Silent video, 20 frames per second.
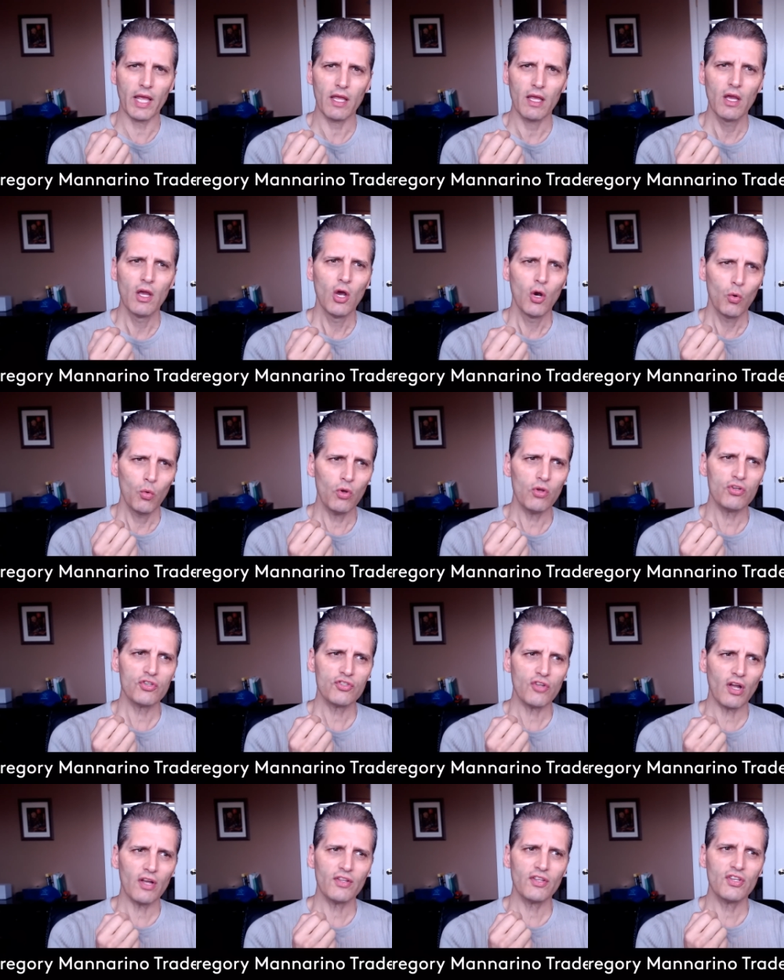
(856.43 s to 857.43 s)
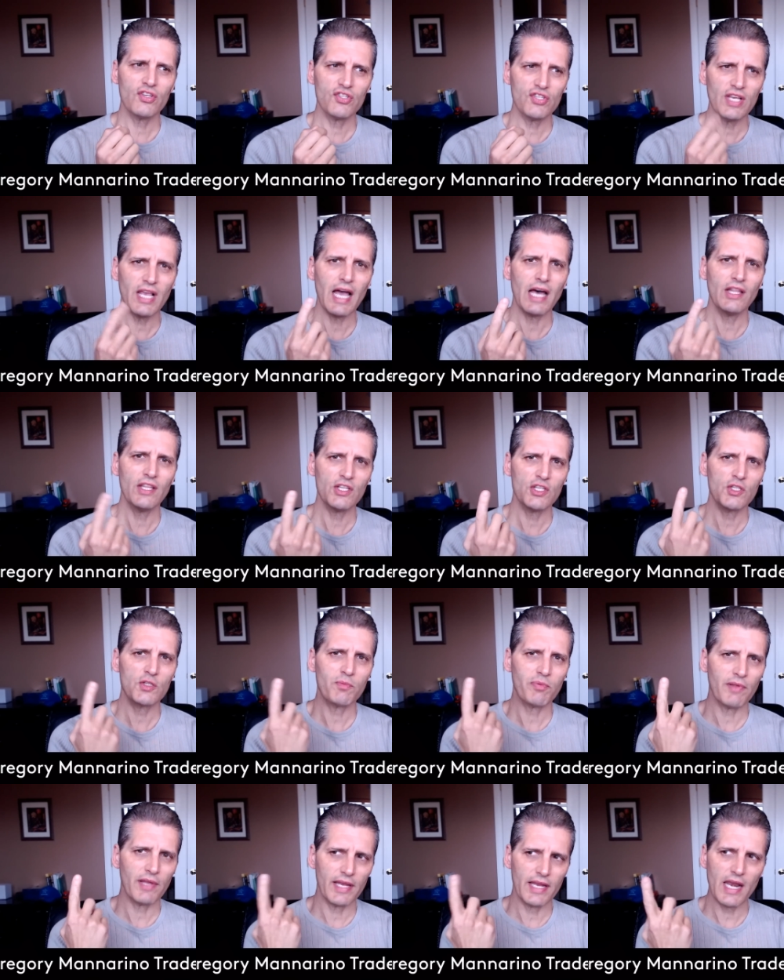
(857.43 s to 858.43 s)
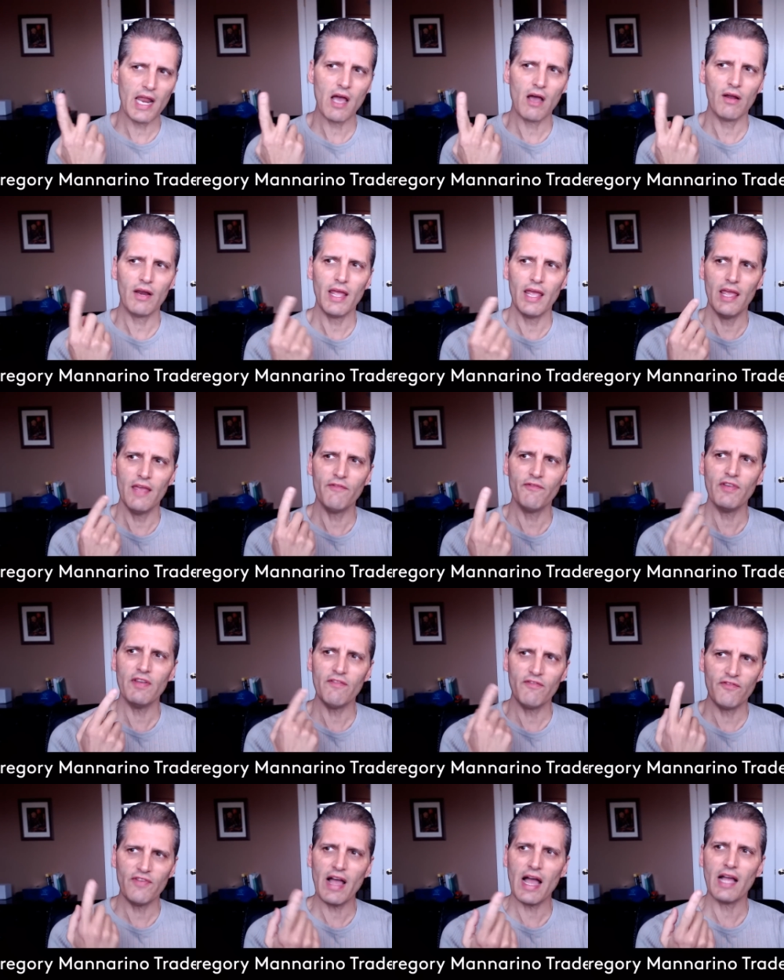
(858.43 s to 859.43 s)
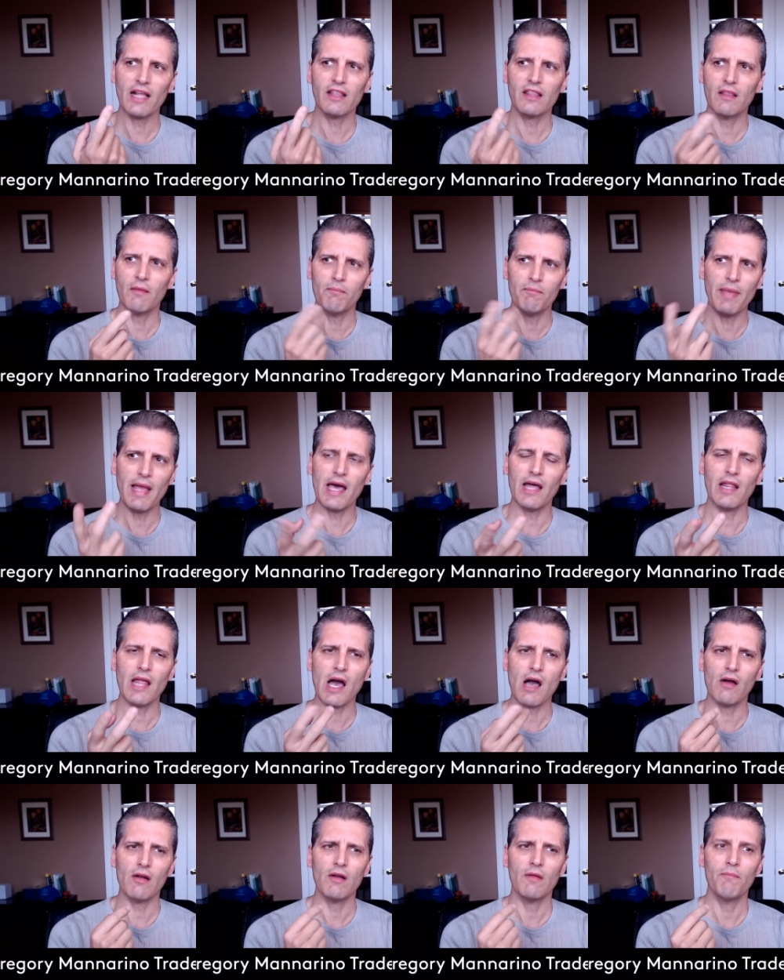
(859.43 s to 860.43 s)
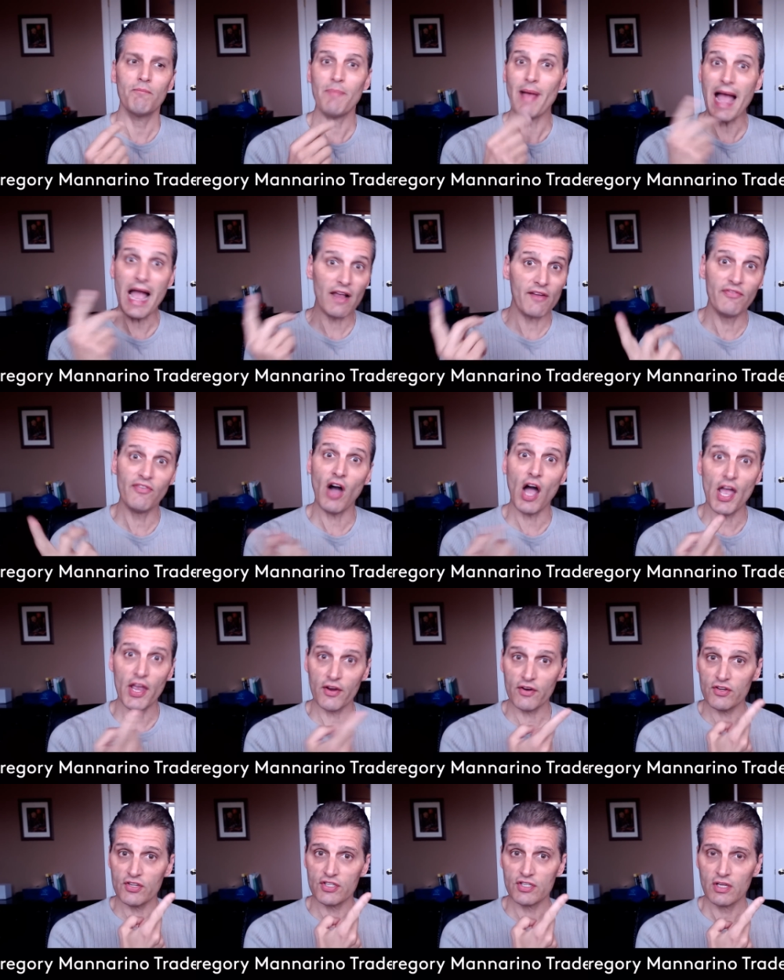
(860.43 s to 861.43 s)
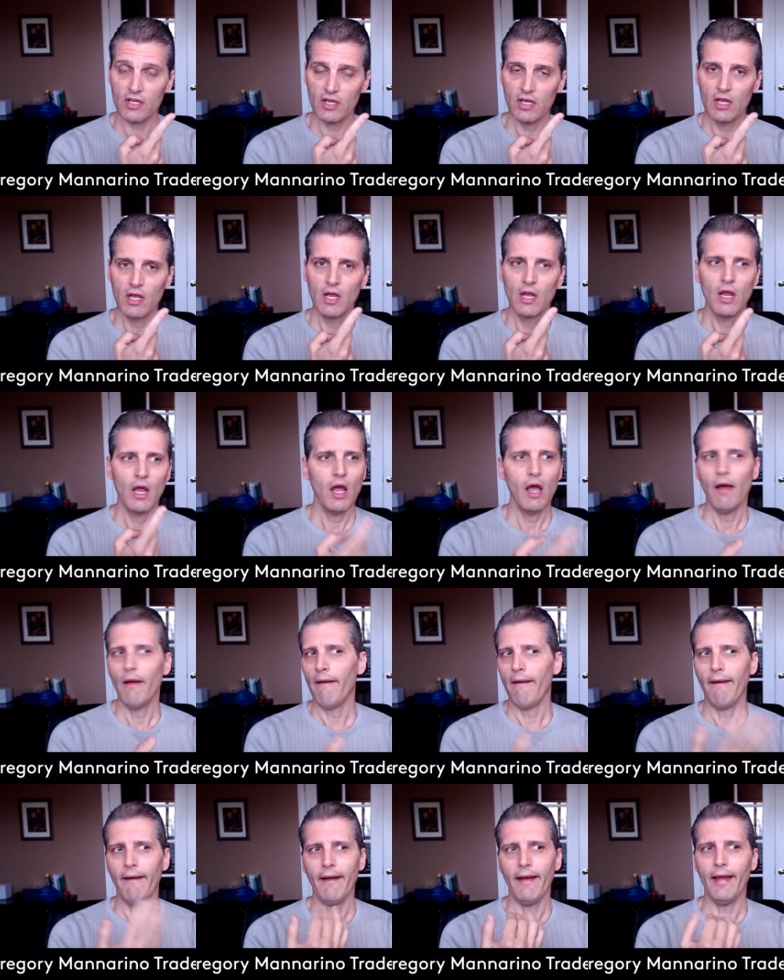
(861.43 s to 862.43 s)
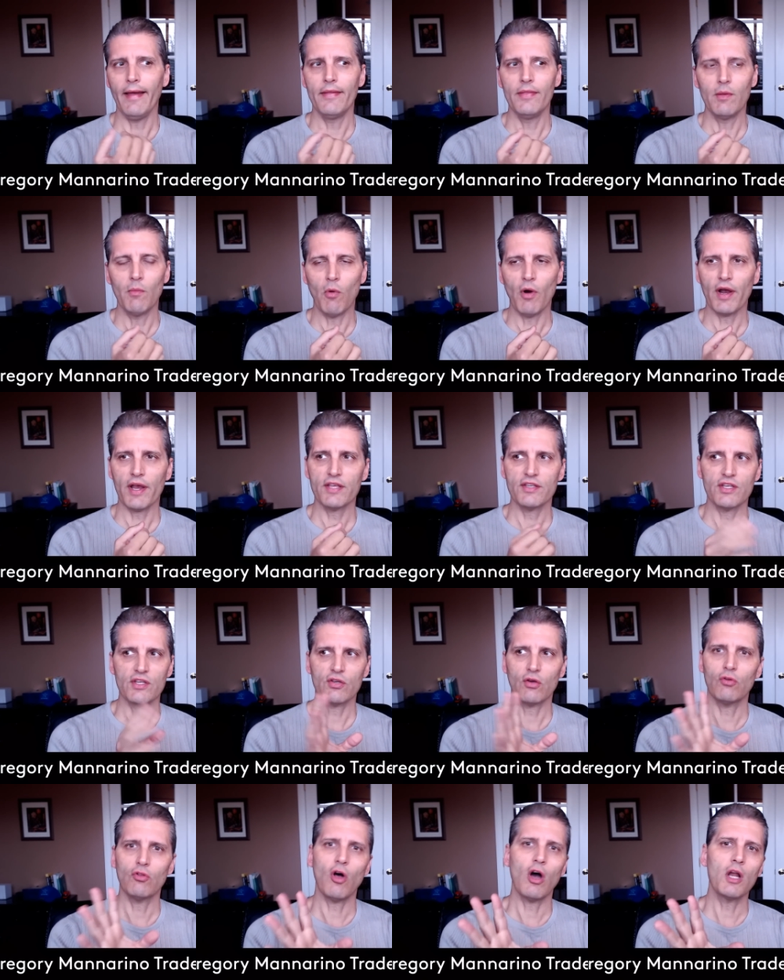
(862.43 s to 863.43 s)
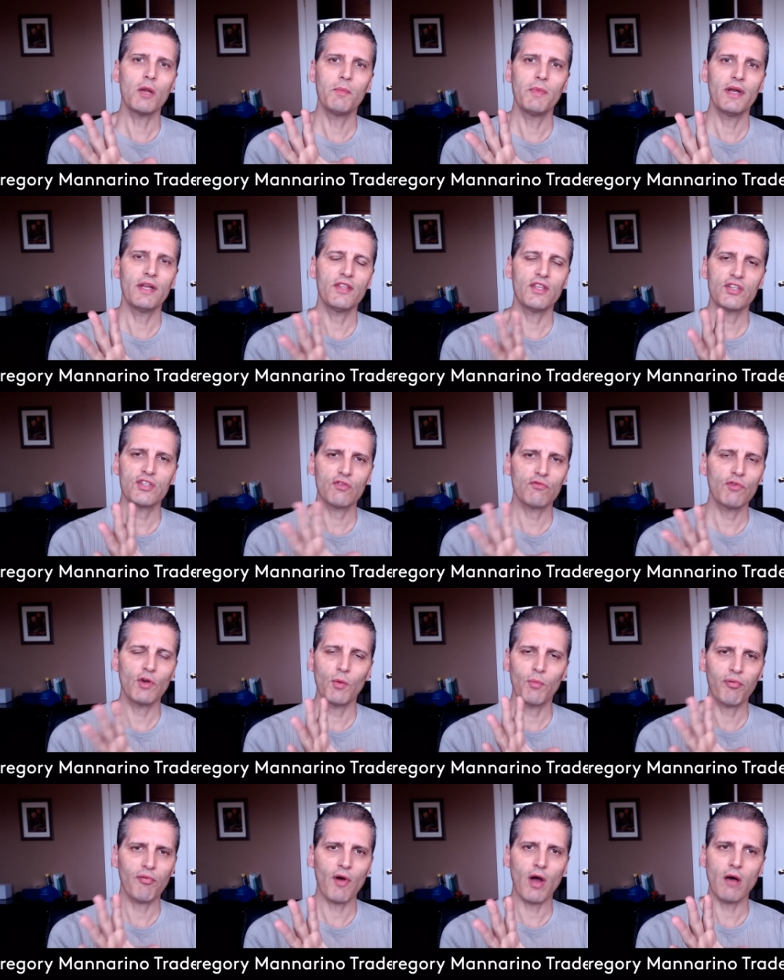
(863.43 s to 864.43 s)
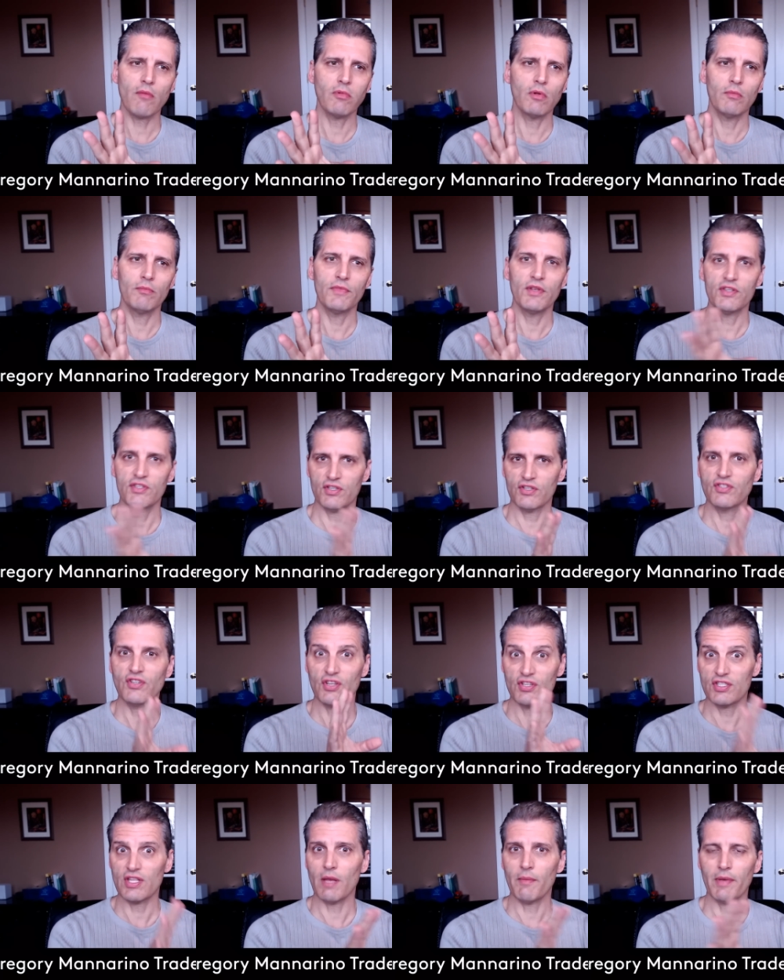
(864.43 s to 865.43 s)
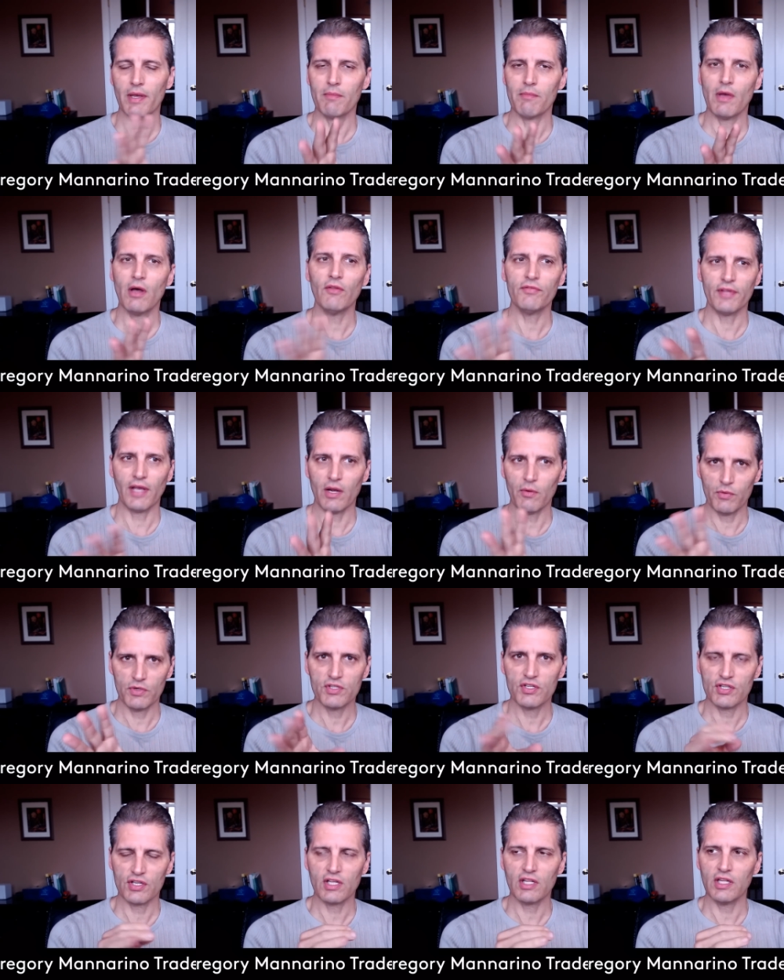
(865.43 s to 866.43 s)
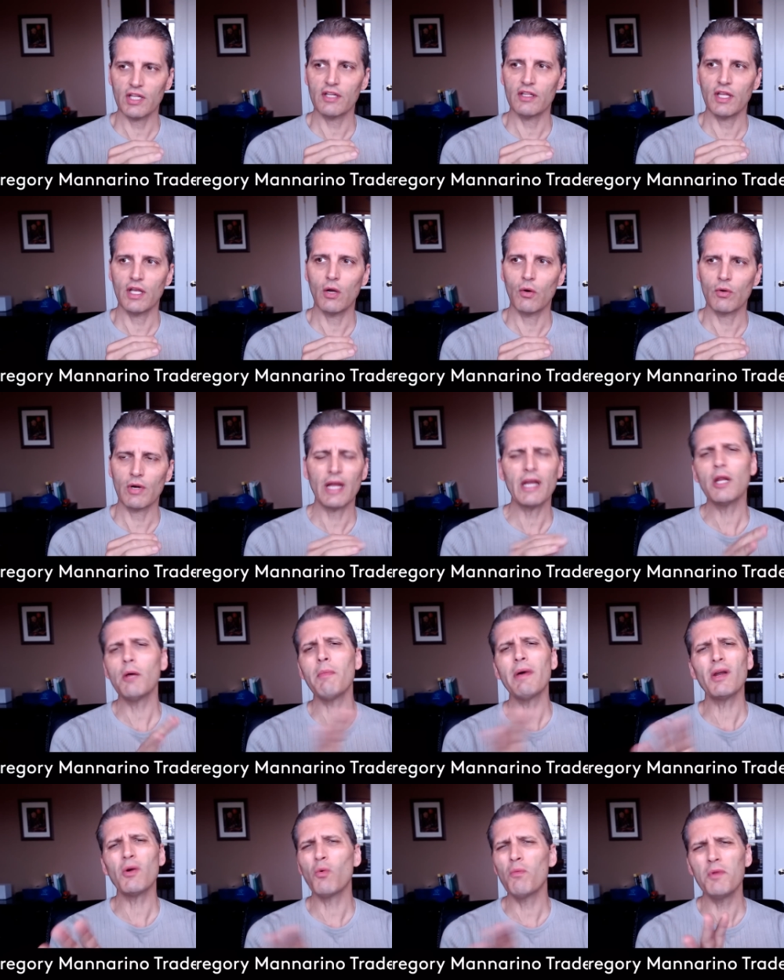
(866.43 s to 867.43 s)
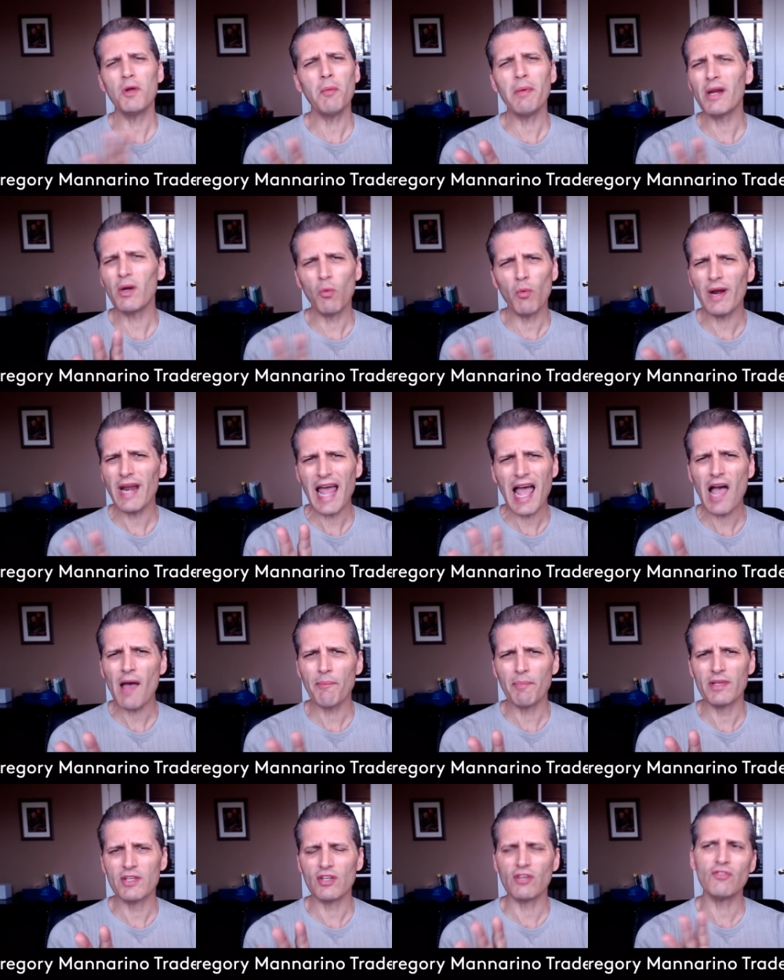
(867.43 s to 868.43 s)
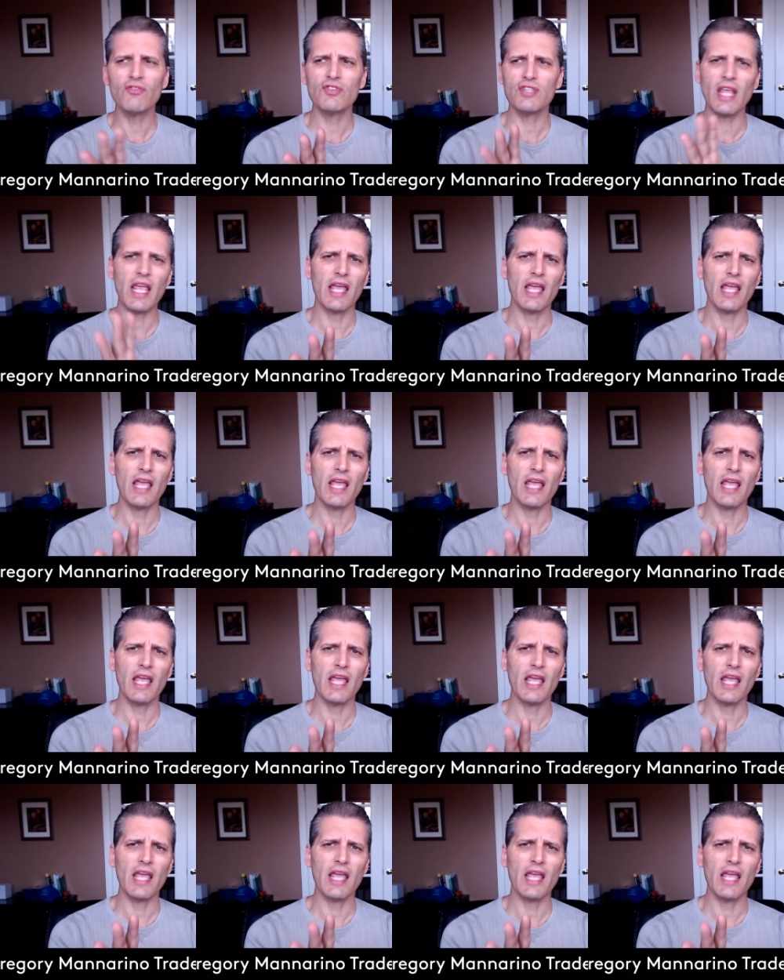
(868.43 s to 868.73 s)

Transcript: we'll start to see how this is playing out. If, in fact, the bailout backfires, and the market says, hold on a minute, there's a real problem. This is a systemic meltdown, which is clearly going on. And no matter, no matter what happens, understand,